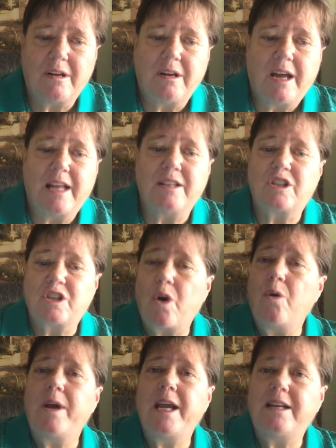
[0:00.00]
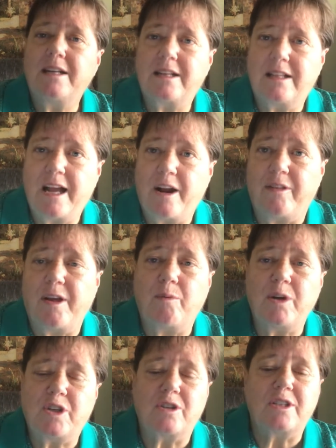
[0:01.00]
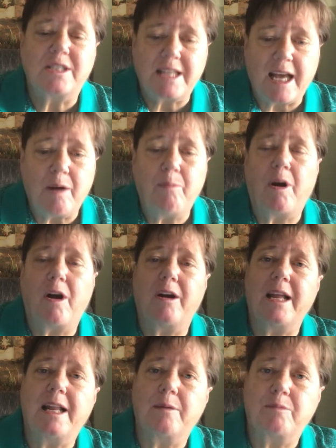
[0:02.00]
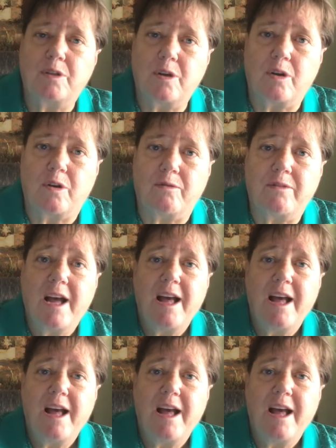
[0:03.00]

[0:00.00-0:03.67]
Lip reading: And so he declared that we should set apart and observe